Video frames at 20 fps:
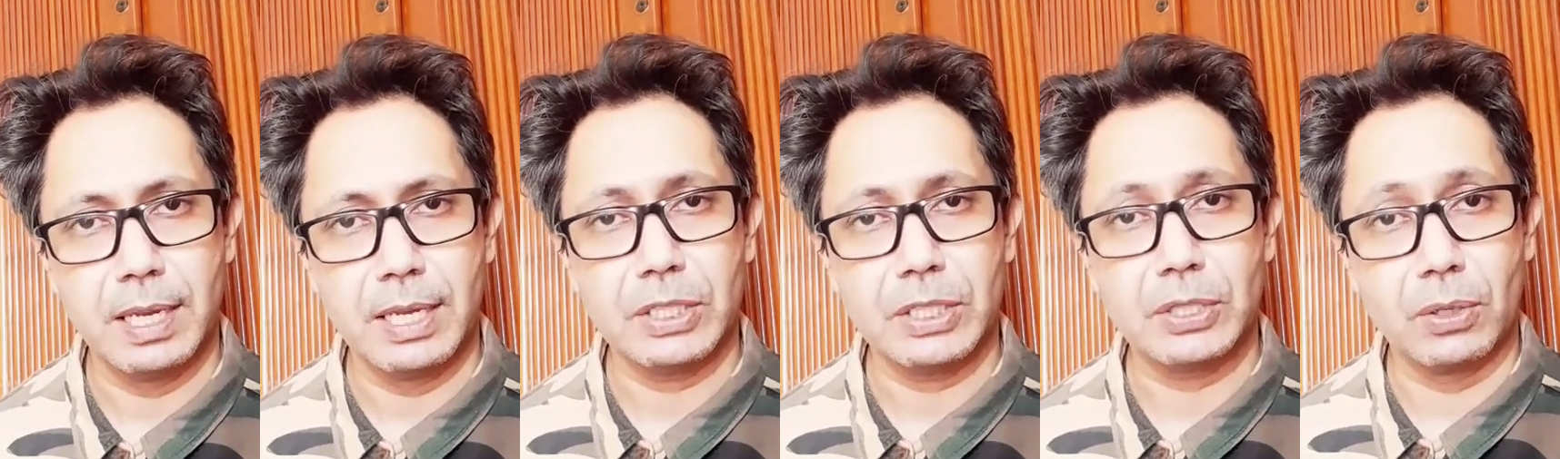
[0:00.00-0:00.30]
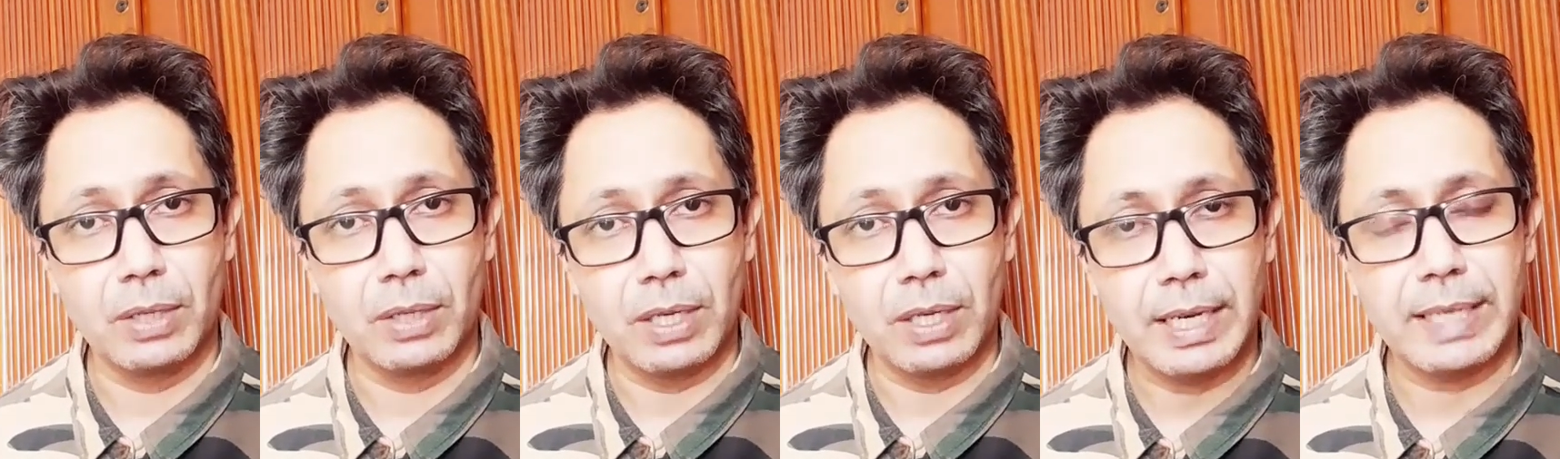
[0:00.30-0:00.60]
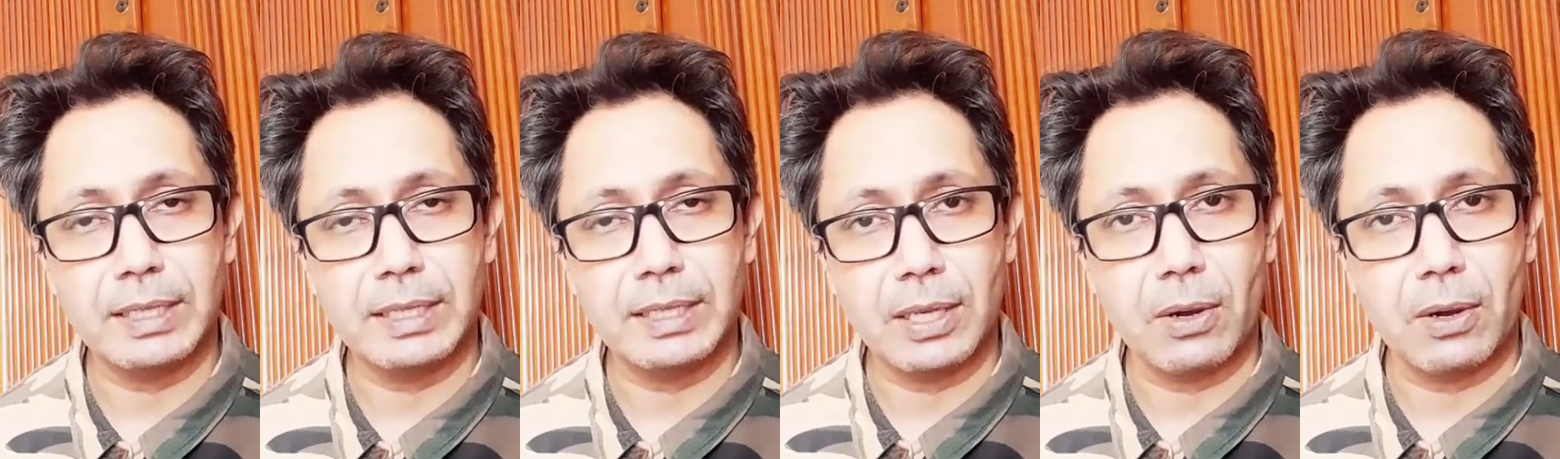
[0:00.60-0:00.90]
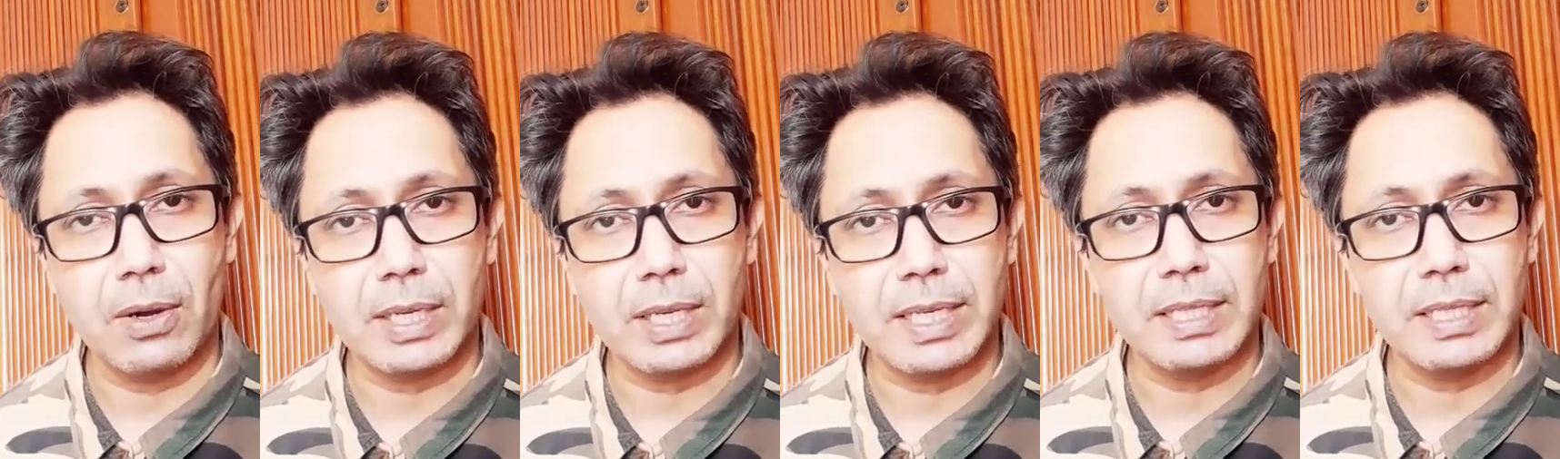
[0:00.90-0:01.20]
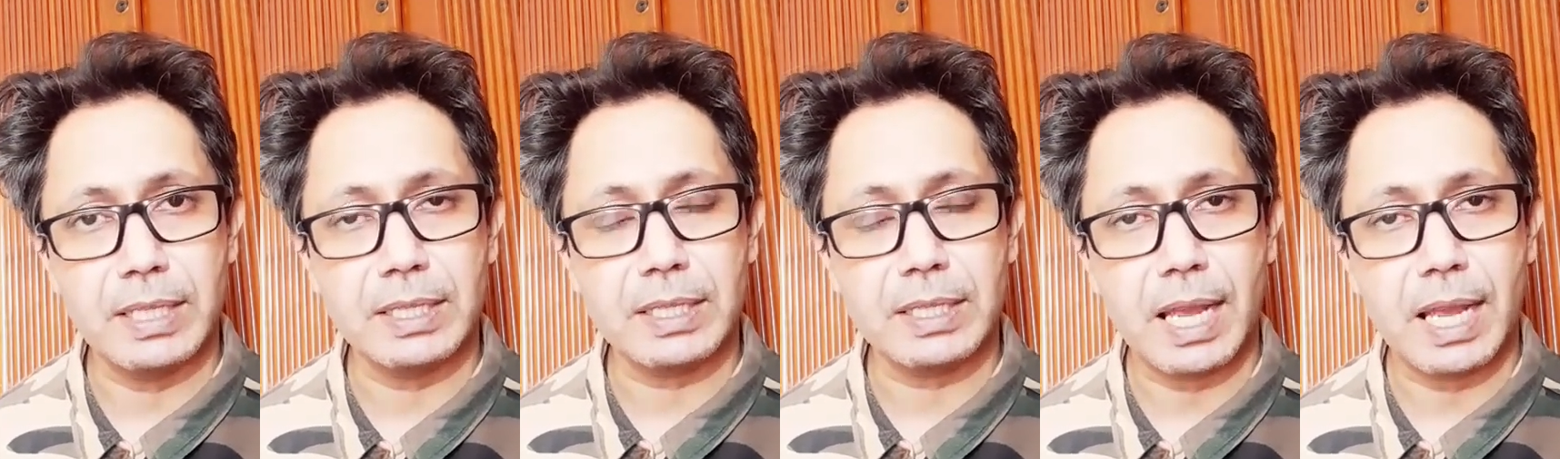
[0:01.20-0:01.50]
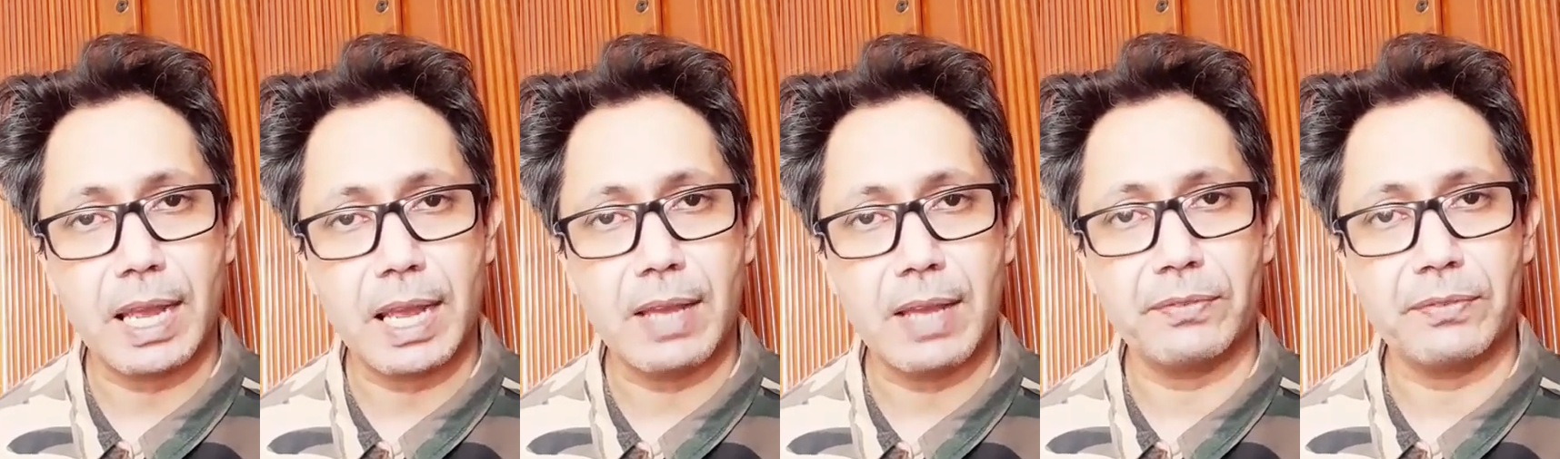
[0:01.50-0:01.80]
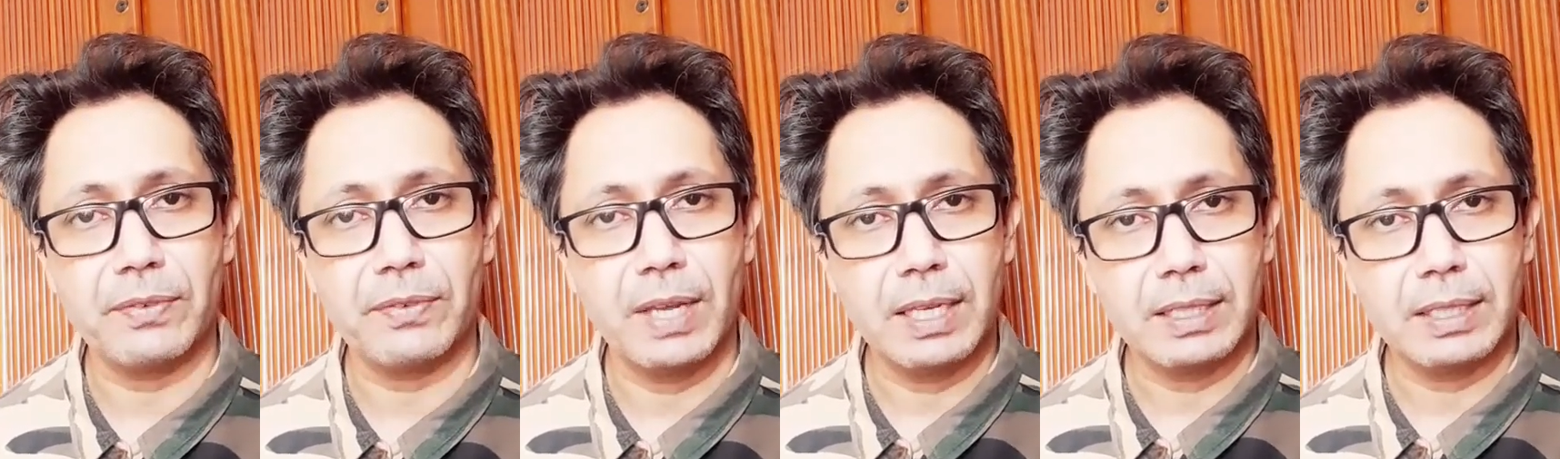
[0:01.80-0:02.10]
So let the audience
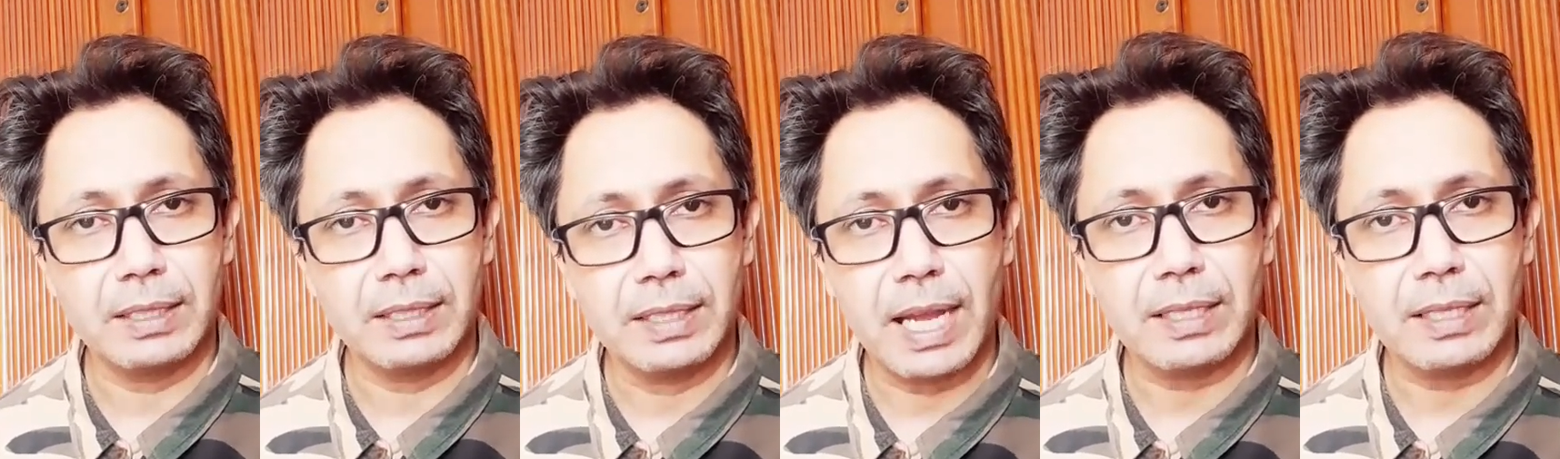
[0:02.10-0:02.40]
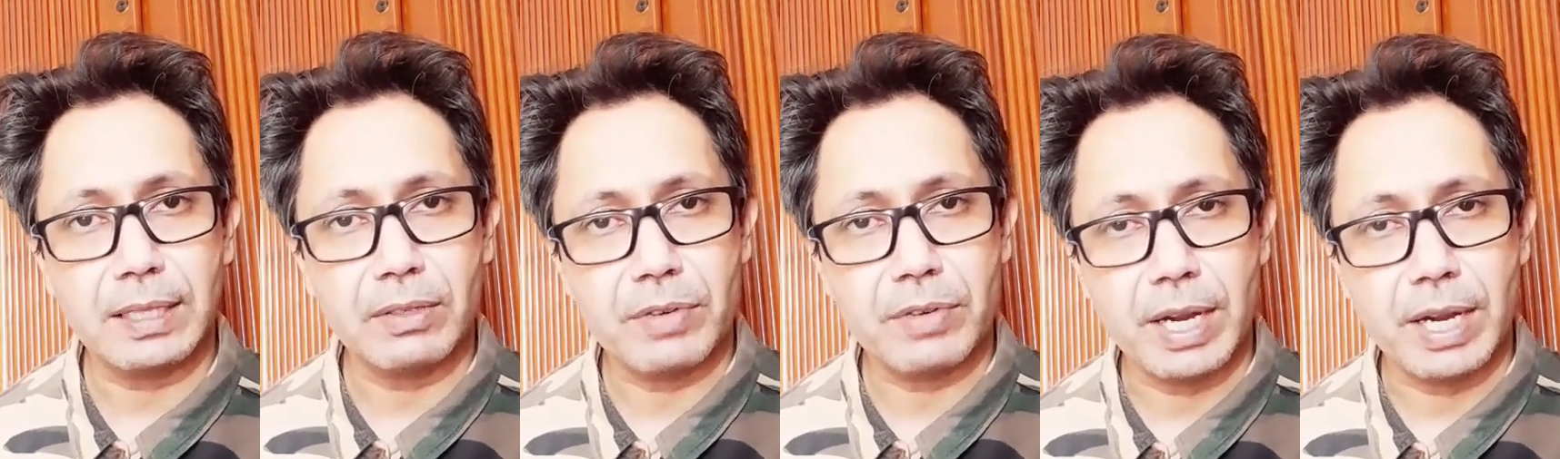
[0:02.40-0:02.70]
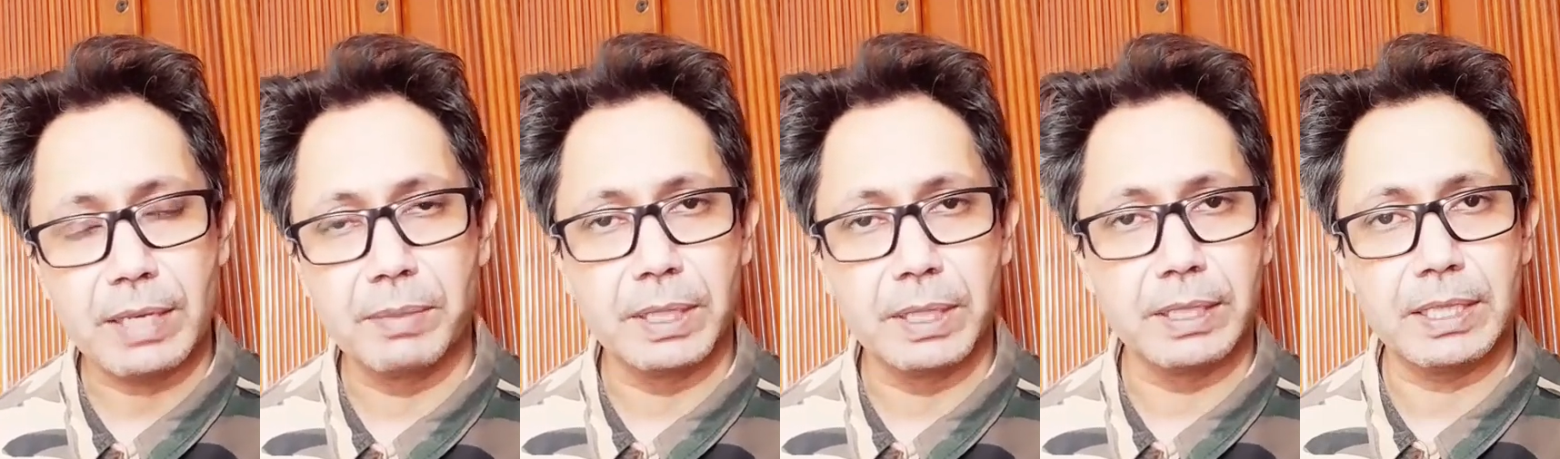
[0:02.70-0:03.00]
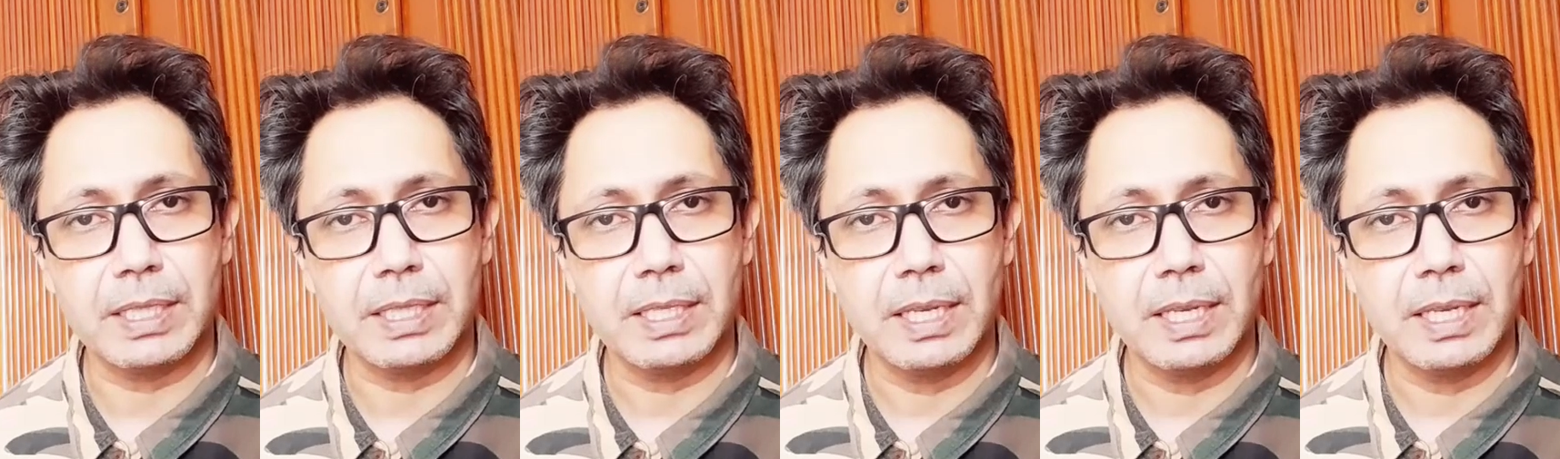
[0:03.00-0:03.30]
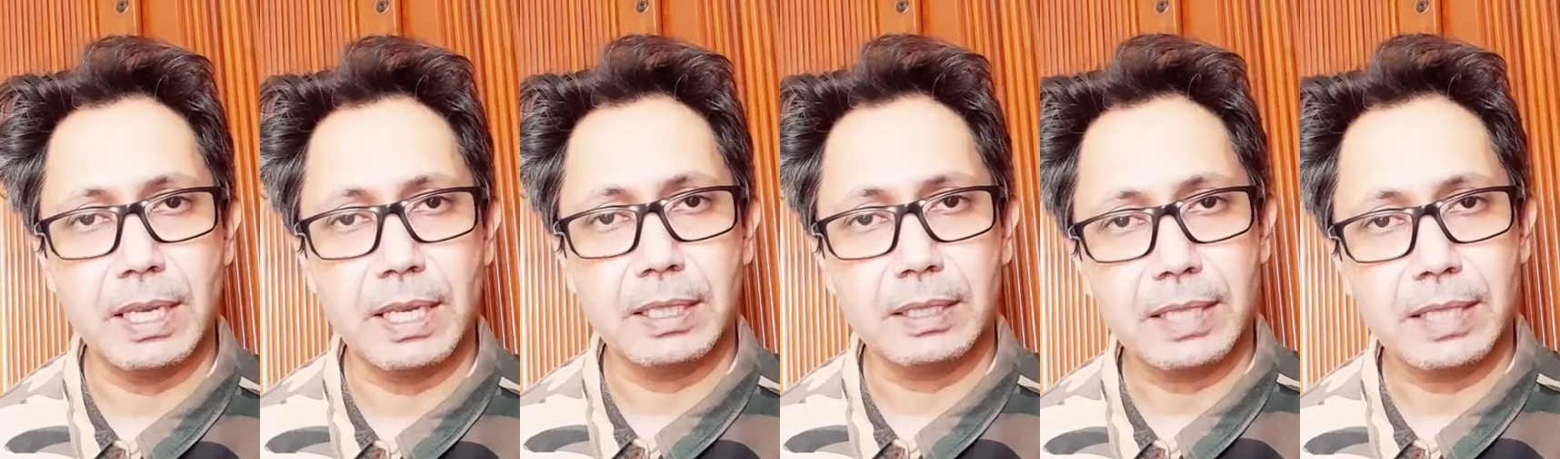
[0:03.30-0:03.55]
have that credibility,